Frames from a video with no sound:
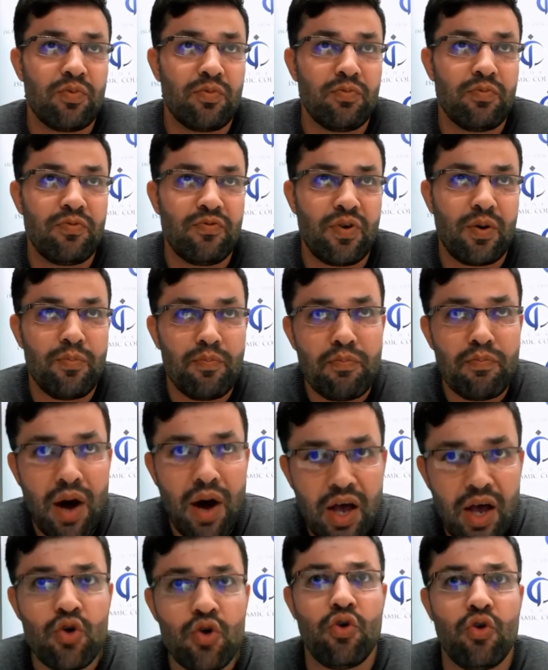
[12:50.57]
from
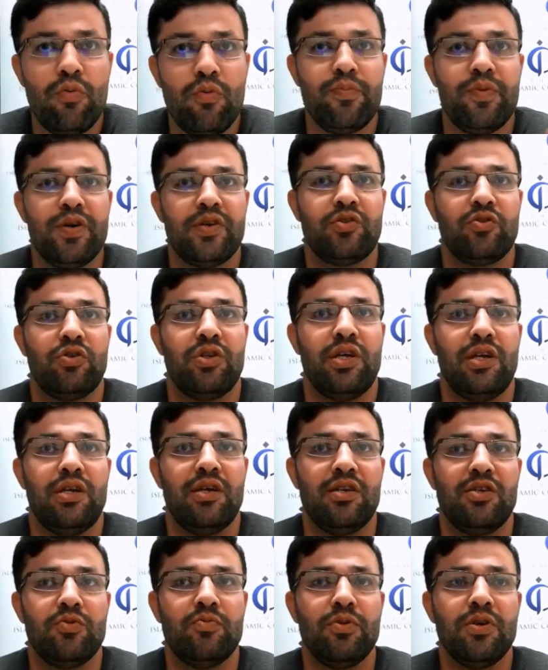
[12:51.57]
my own personal
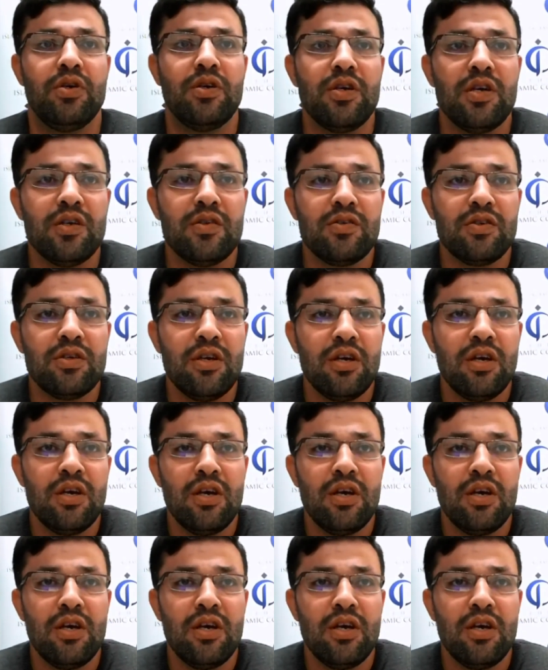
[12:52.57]
experience.